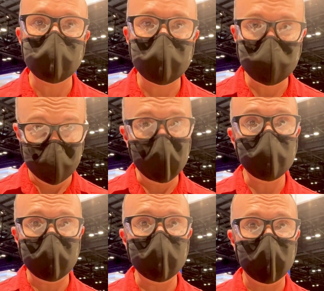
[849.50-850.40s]
to
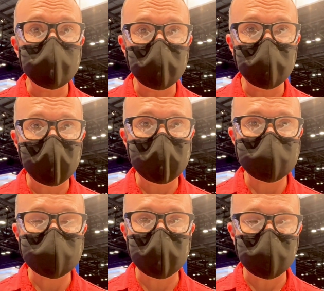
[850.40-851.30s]
op- uh, upload that as
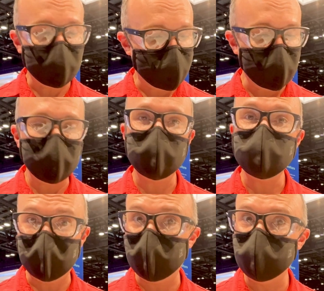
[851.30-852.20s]
a separate video
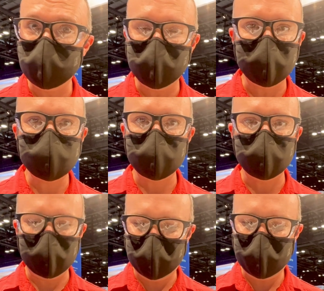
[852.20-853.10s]
that I'm linking on screen
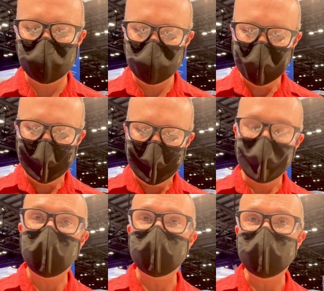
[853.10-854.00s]
right now.
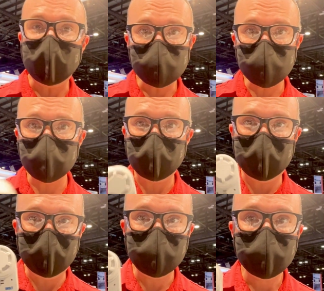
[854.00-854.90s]
But
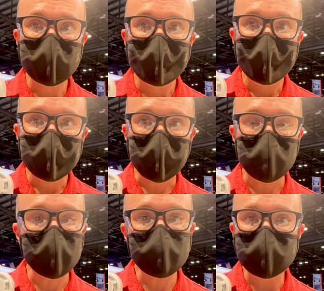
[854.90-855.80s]
yesterday,
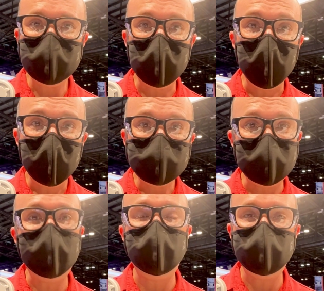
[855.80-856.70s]
carbon
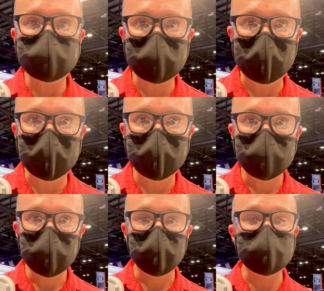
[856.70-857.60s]

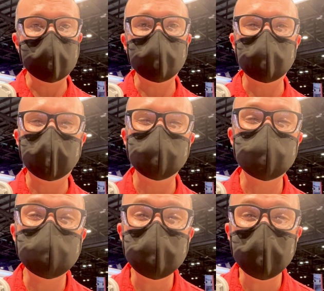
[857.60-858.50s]
dioxide was up around
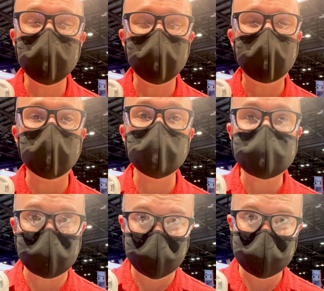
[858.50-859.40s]

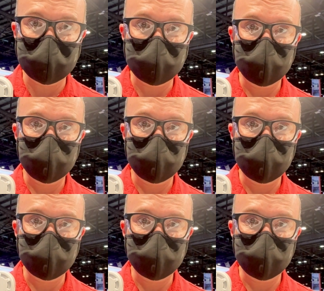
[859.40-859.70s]
2,000.